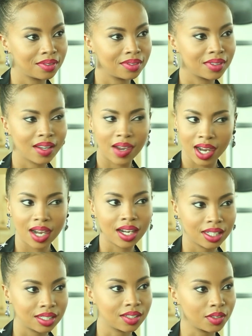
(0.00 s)
Uh
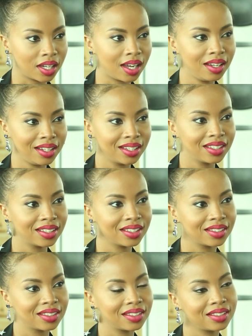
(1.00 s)
huh. Okay?
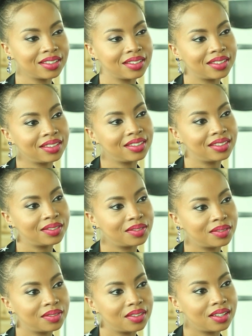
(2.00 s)
Okay.
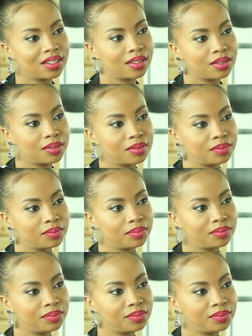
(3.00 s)
Makes
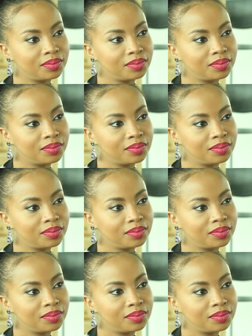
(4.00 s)
sense.